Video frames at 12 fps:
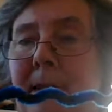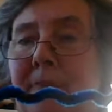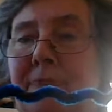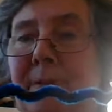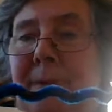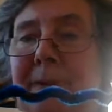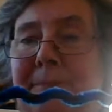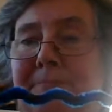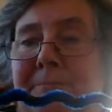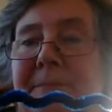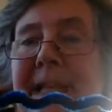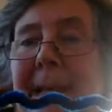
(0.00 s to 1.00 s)
Ribbon,
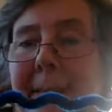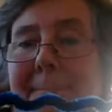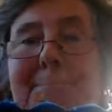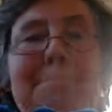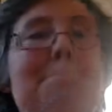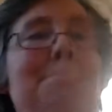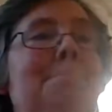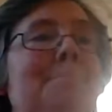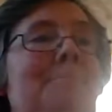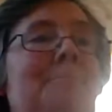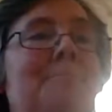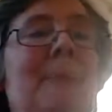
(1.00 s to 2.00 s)
yeah.
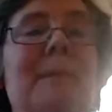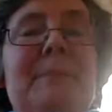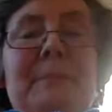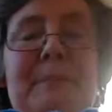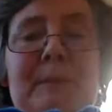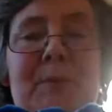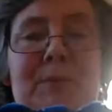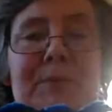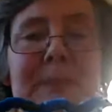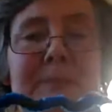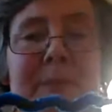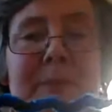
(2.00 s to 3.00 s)
Might be a bit more
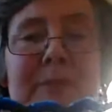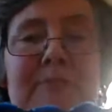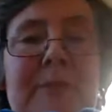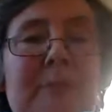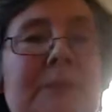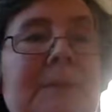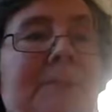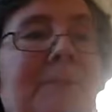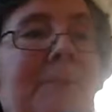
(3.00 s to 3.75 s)
slippy with ribbon.